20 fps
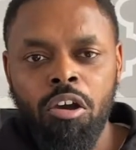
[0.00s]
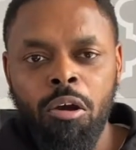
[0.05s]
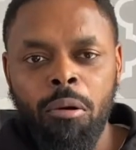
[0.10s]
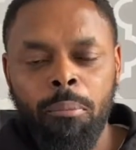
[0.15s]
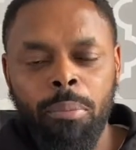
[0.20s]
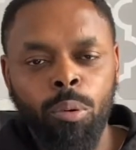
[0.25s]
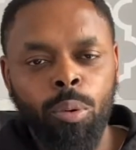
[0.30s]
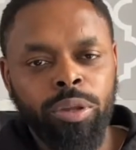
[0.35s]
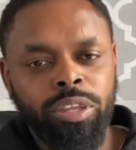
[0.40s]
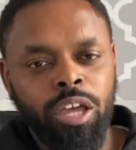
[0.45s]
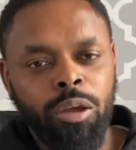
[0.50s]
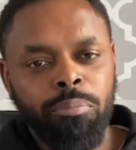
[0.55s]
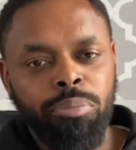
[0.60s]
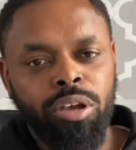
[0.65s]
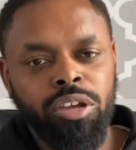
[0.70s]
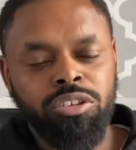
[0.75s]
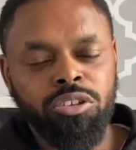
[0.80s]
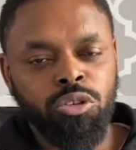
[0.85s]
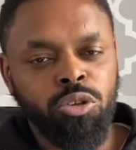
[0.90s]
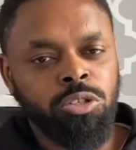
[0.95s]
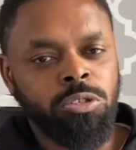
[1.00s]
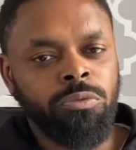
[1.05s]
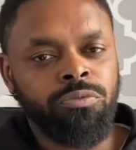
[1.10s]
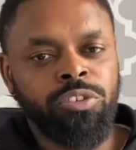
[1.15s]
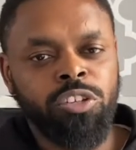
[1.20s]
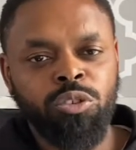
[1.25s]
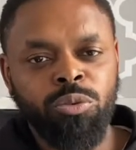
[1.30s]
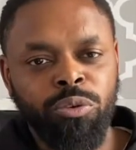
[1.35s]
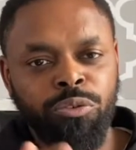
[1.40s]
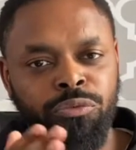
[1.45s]
But when that person does something
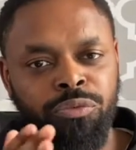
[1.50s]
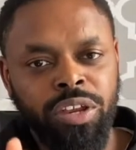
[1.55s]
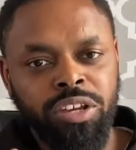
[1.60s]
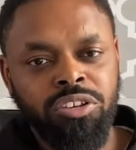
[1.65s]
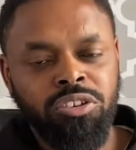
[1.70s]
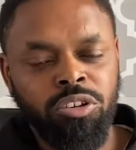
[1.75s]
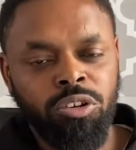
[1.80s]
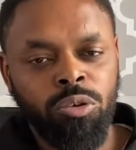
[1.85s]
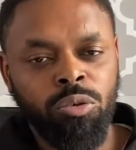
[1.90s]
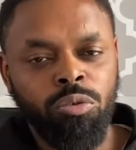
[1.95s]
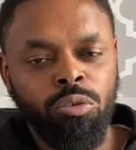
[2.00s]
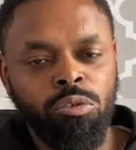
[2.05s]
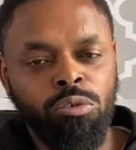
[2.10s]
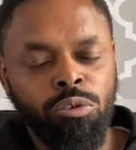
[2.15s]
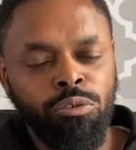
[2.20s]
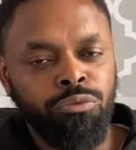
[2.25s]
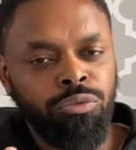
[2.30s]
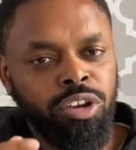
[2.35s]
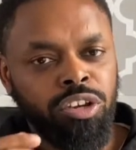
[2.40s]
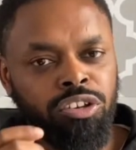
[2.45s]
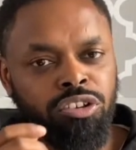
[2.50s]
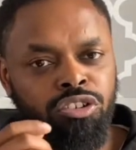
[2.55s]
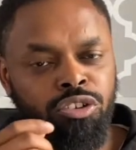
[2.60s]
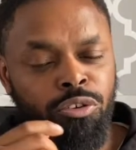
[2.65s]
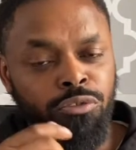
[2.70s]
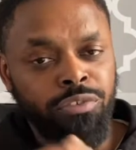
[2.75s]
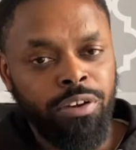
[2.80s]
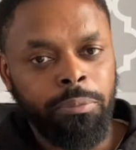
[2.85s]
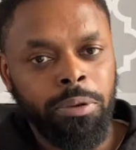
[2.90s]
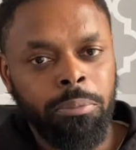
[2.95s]
to offend you or offend your
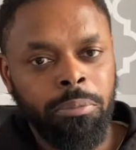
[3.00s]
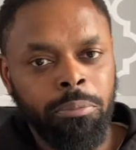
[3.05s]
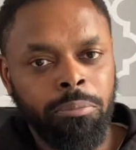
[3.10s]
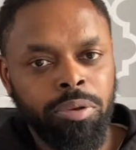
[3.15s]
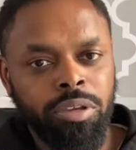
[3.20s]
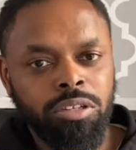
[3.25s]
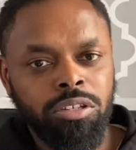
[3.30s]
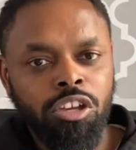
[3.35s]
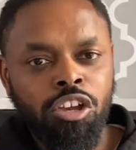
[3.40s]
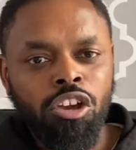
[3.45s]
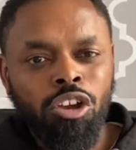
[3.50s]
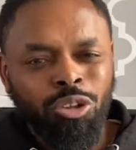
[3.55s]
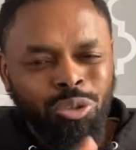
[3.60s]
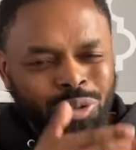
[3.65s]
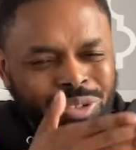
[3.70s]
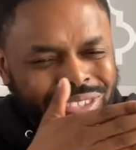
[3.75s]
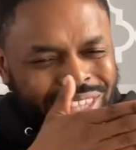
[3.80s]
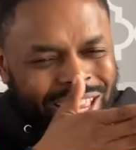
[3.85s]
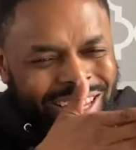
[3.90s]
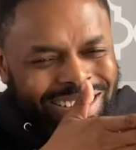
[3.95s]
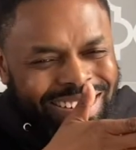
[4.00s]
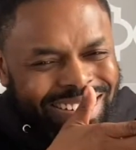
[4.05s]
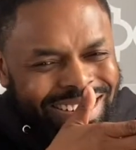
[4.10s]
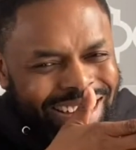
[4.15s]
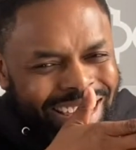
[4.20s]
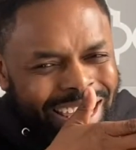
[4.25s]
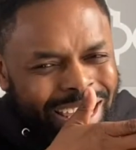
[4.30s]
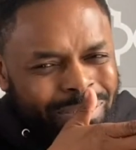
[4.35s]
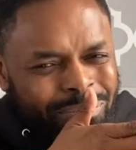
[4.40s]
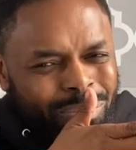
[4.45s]
family members, does that
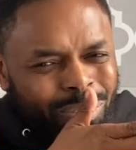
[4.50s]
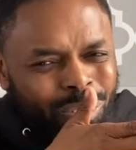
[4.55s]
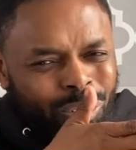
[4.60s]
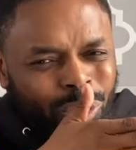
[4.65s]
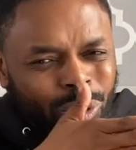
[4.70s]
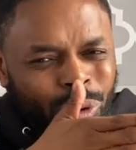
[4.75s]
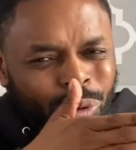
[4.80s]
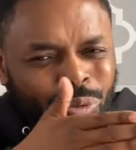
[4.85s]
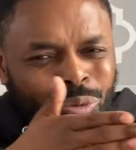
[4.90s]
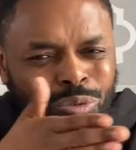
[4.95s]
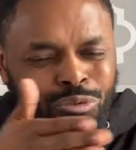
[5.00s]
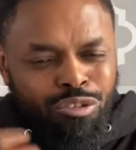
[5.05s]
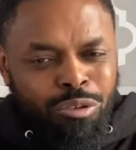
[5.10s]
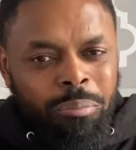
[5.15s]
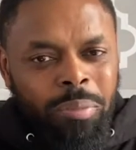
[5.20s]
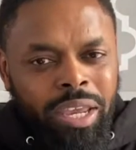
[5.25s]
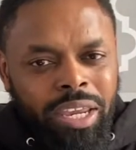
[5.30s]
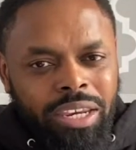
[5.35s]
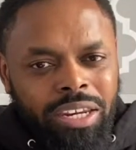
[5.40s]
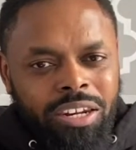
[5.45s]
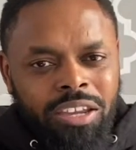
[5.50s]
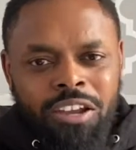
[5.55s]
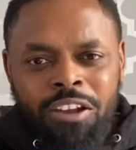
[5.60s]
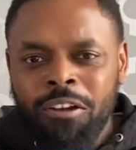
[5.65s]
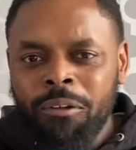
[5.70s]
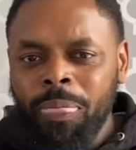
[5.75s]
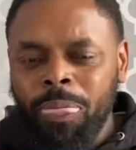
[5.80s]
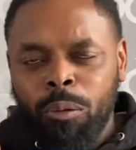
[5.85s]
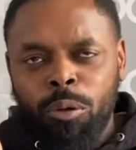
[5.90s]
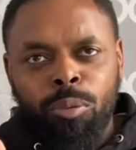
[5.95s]
same love remain?
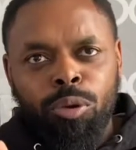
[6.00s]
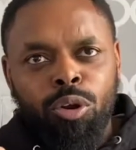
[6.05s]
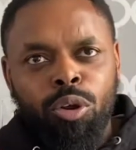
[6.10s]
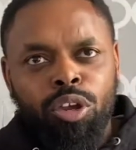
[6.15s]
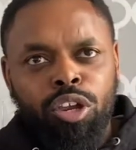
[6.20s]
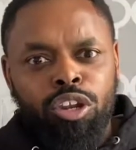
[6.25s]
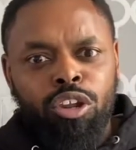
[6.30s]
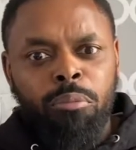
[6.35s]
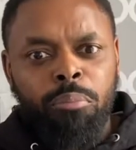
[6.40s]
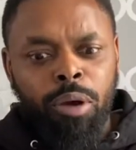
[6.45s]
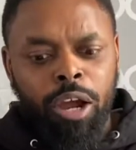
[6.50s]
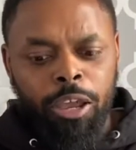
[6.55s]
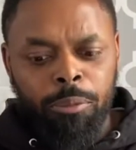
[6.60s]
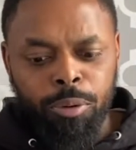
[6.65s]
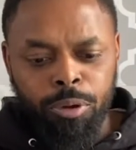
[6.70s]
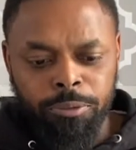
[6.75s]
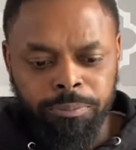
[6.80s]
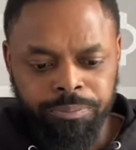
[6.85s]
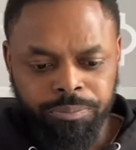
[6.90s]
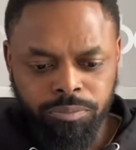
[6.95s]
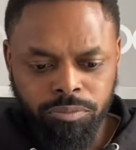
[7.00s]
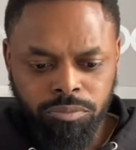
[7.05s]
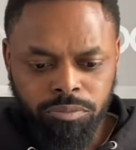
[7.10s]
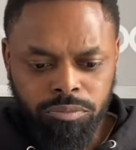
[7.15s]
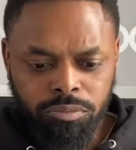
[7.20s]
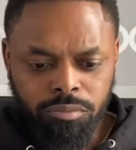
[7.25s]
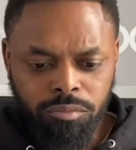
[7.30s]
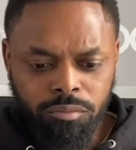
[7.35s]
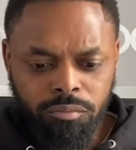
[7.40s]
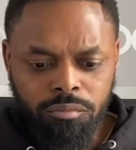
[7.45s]
When we look in the Bible
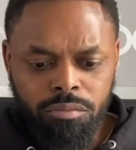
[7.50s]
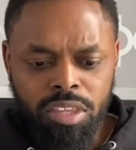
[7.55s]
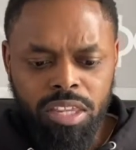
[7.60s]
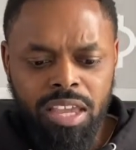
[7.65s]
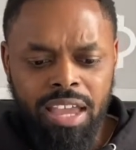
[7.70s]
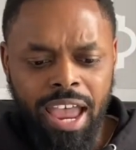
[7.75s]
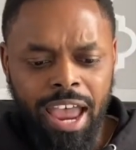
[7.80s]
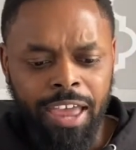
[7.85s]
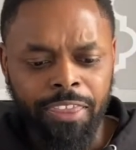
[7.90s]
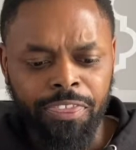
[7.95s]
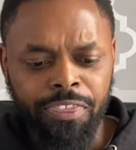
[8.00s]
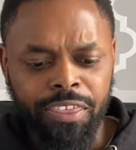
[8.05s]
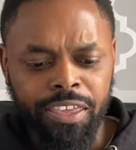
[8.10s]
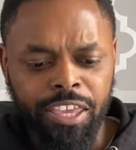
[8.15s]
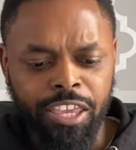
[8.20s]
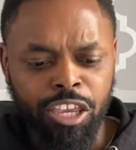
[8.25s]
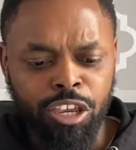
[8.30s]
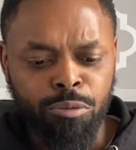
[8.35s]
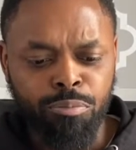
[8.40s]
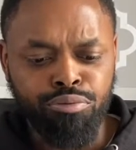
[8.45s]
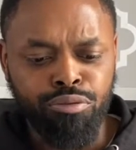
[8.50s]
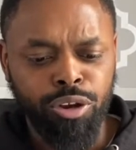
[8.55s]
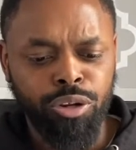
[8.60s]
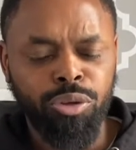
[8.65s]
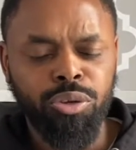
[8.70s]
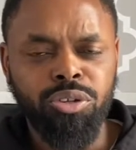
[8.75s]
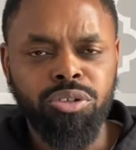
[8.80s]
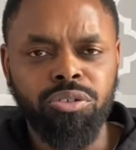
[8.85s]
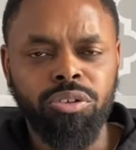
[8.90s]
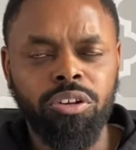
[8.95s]
at the
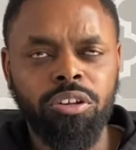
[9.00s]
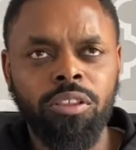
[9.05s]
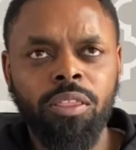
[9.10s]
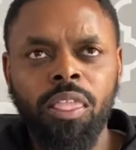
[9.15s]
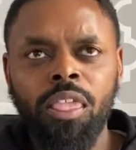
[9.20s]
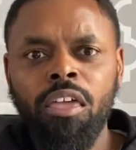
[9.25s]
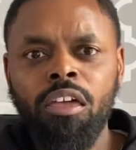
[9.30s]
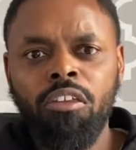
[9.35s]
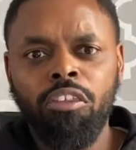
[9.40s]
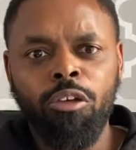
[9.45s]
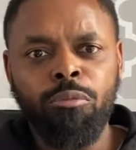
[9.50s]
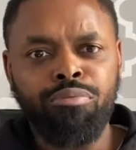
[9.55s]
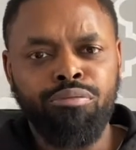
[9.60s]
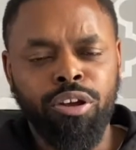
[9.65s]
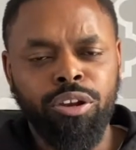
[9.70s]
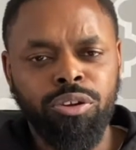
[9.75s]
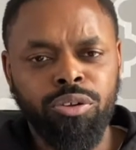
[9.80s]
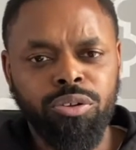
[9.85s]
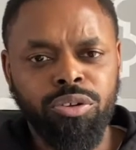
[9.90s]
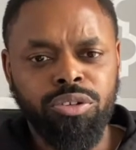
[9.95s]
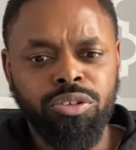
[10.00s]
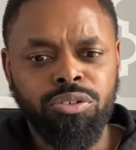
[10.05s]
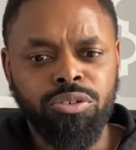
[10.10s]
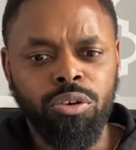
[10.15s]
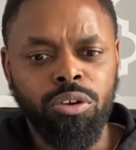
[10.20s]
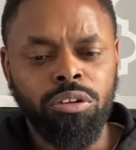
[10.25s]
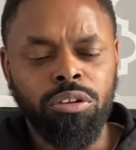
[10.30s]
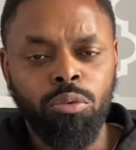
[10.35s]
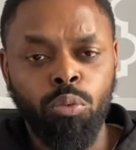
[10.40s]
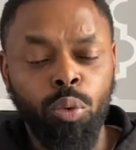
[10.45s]
prodigal
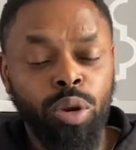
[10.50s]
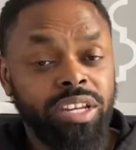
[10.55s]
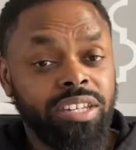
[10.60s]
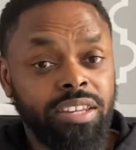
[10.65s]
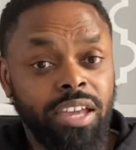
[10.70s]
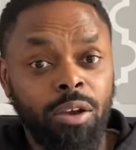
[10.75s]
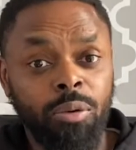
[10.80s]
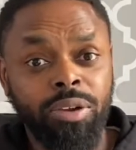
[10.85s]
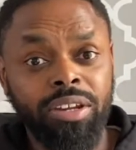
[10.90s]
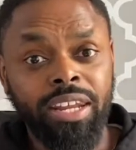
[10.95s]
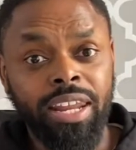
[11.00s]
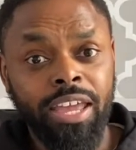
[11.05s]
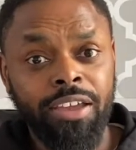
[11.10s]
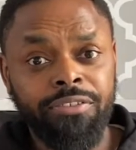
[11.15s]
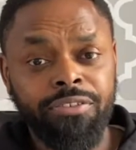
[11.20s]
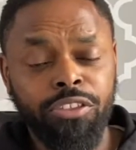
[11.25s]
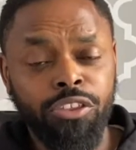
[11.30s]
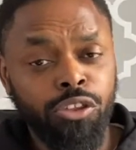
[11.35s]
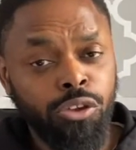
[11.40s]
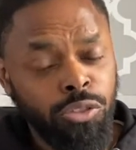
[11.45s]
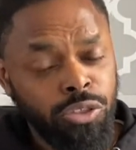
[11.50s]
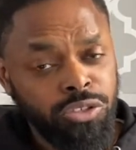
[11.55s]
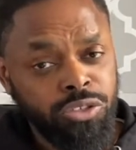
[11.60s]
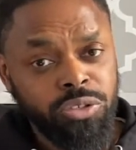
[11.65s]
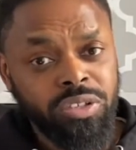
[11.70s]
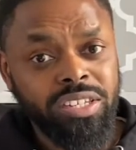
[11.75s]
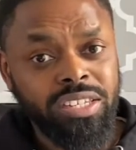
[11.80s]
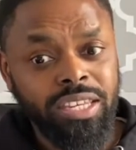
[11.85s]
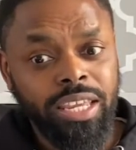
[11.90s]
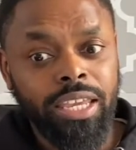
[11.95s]
son went out and left. The other son
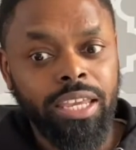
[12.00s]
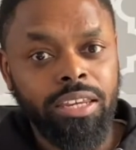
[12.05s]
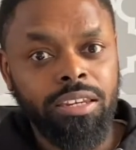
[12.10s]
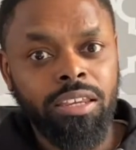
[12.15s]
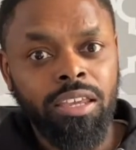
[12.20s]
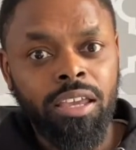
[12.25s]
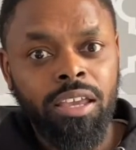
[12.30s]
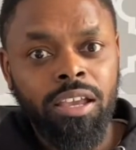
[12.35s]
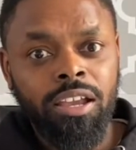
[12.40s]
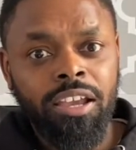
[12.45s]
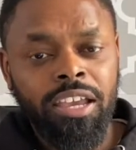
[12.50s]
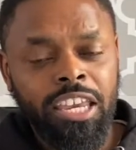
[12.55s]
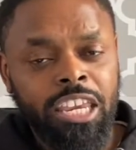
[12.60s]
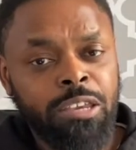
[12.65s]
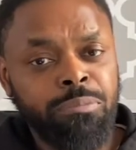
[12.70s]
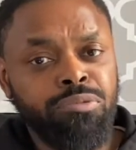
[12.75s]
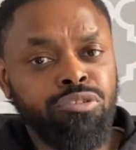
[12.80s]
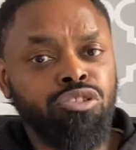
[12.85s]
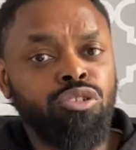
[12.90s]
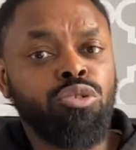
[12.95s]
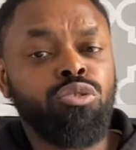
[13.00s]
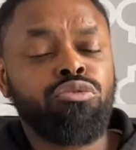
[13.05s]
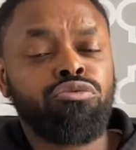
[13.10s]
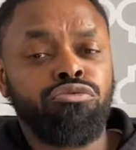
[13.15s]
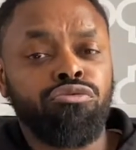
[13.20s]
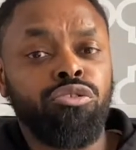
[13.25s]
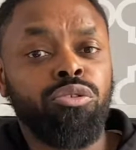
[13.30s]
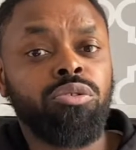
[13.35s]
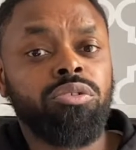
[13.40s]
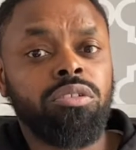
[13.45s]
stayed. He produced
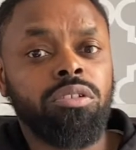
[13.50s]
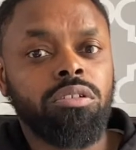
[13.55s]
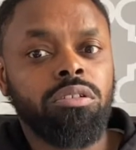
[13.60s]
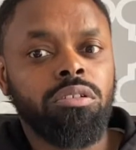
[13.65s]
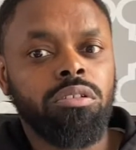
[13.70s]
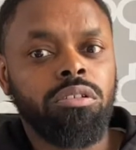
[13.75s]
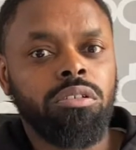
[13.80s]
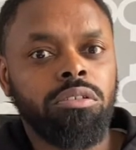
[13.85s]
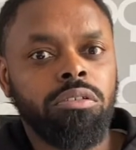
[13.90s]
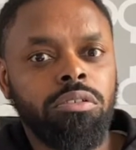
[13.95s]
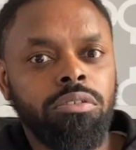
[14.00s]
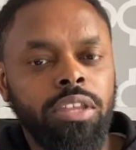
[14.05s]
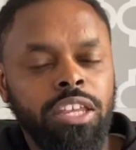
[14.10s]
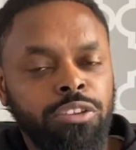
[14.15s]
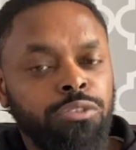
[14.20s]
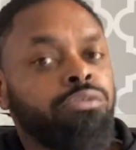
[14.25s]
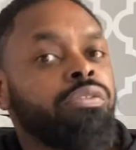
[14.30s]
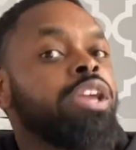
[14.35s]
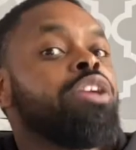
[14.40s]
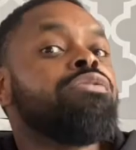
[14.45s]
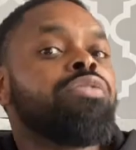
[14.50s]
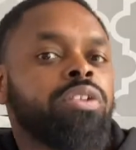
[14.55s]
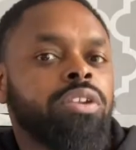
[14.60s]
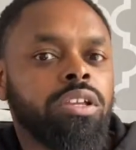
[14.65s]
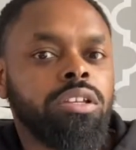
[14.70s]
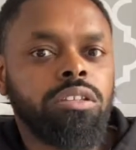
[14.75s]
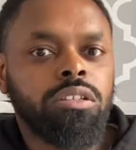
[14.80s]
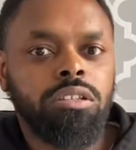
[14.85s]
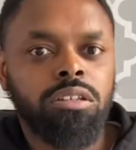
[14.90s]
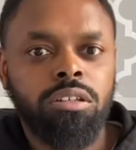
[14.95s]
fruit. That's
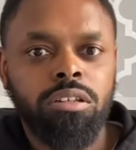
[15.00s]
faithfulness.